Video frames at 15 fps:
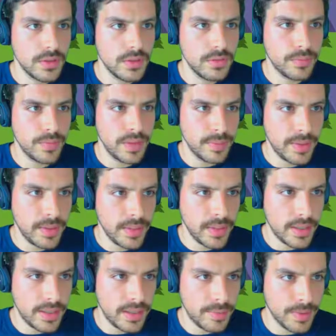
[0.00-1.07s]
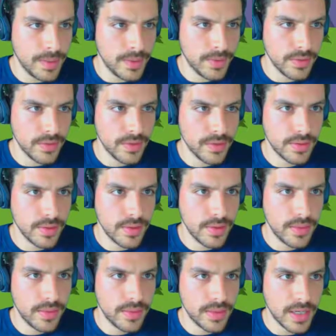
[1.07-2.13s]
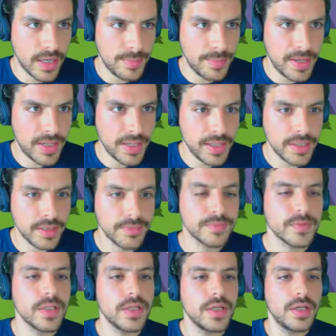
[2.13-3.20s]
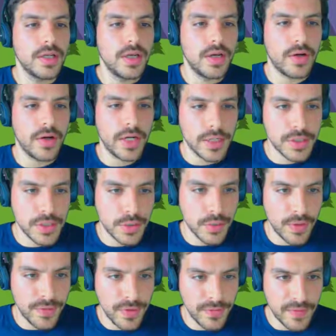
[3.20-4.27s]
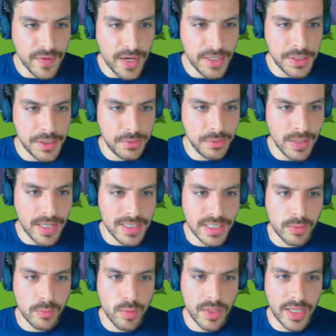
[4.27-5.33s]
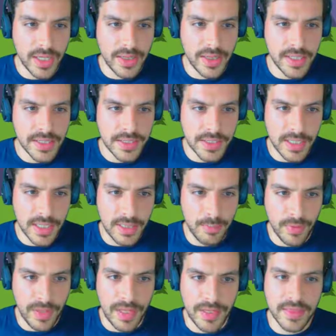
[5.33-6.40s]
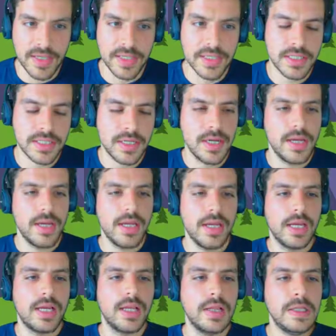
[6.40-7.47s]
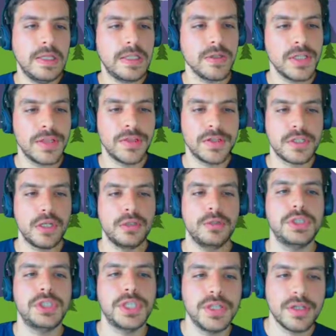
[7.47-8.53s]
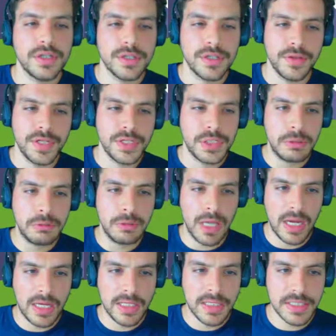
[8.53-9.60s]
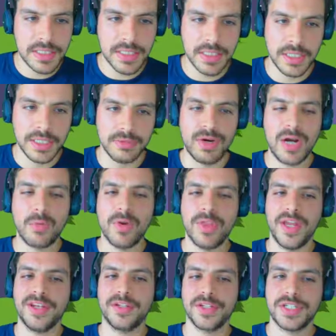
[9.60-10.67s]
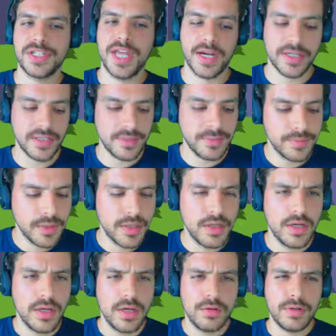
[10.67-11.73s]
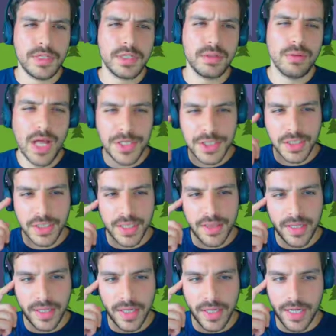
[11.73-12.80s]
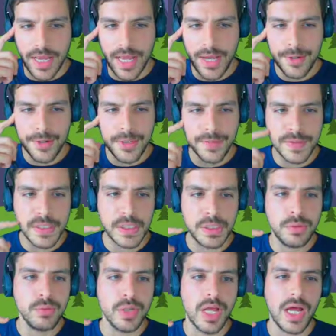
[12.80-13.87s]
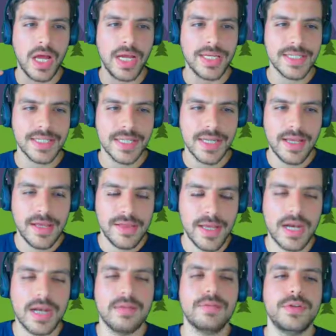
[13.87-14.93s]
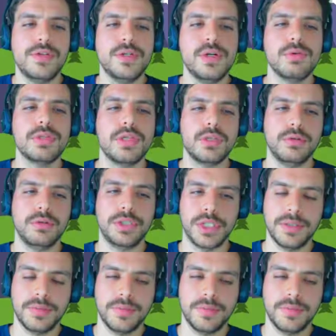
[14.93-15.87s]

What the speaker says: Wait a minute, I need my little guy back here. All right, so if you have any two lines, like one like this and one like this, clearly the solution to these two lines is right where they intersect. Right, so logically thinking, how can you have two lines that have no solution?